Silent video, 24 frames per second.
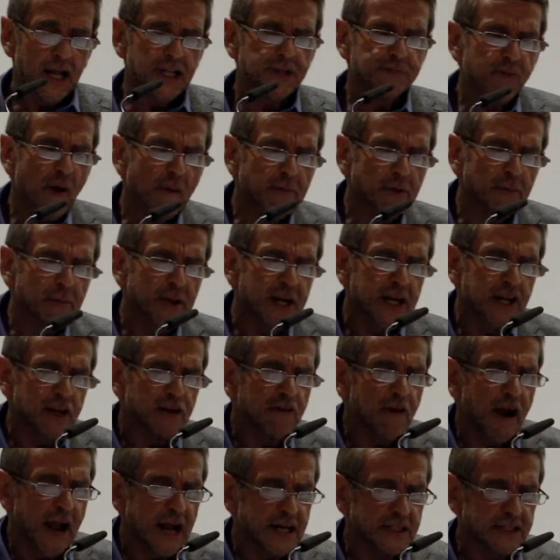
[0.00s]
It's probably
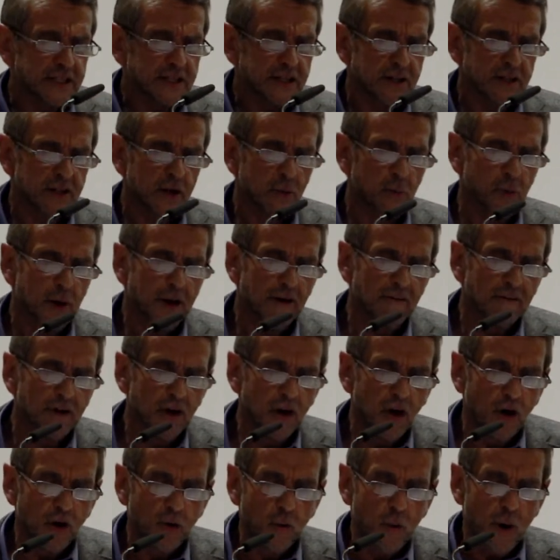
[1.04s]
correct that we are
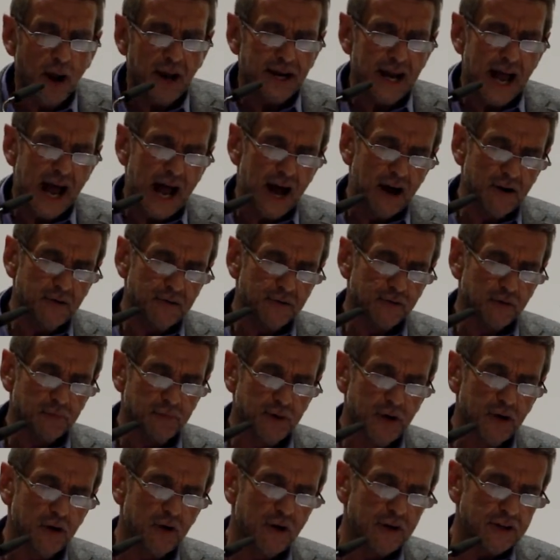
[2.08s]
a long way now
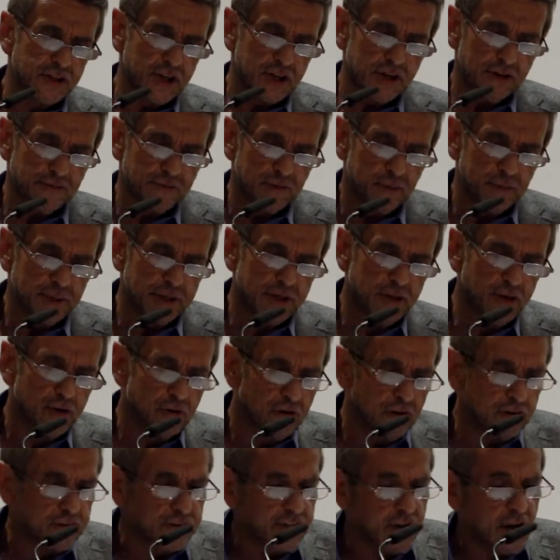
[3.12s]
from, neuroci- from a
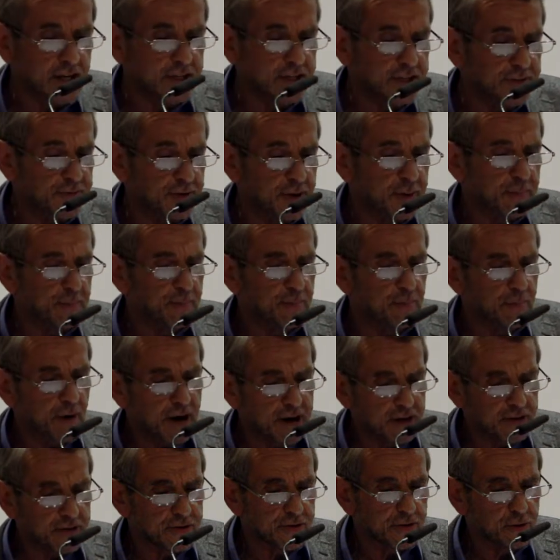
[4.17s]
neuroscientific
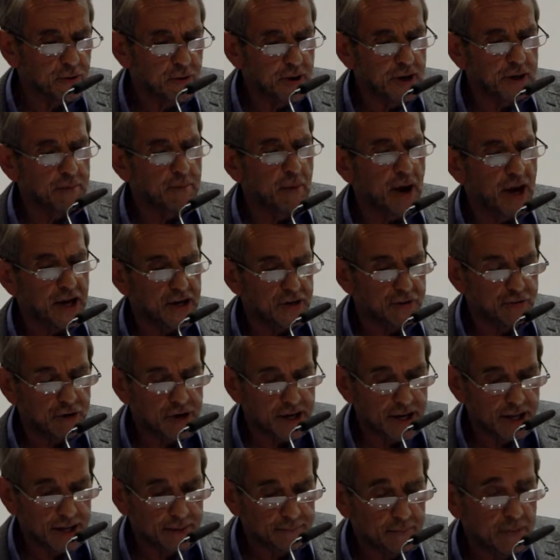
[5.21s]
breakthrough in mind
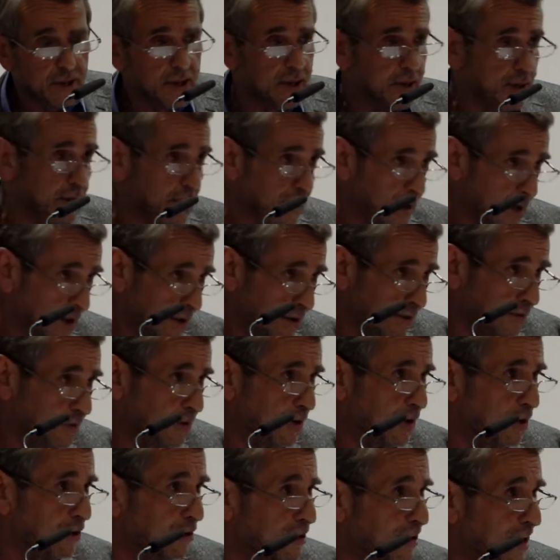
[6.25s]
reading.
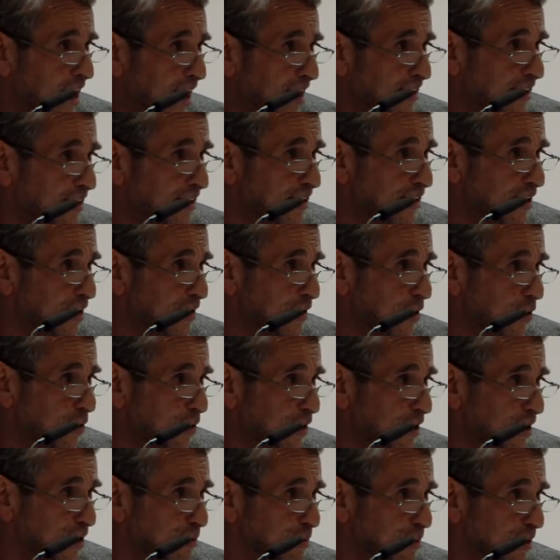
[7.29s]
Neuroscientists in the
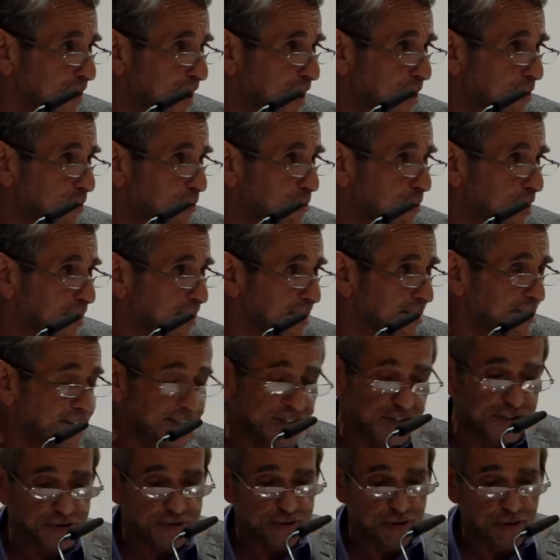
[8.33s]
audience will know whether
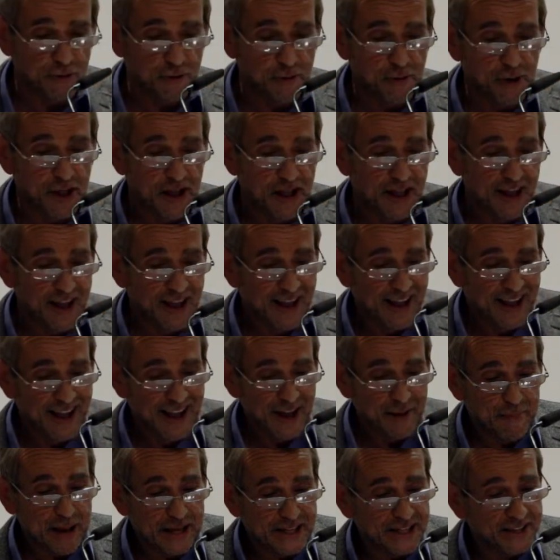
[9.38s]
this is true
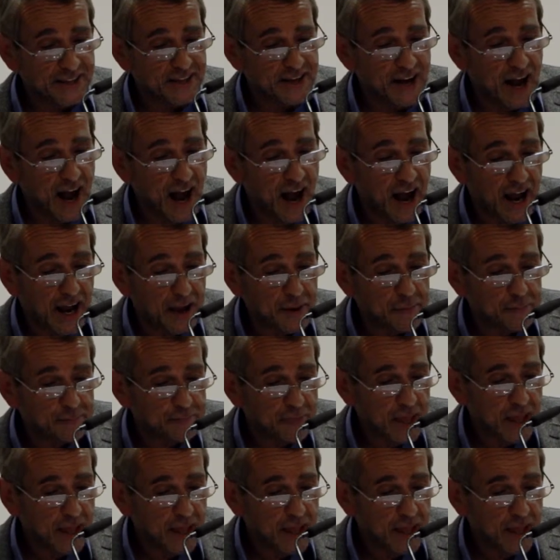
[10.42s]
uh, better than I.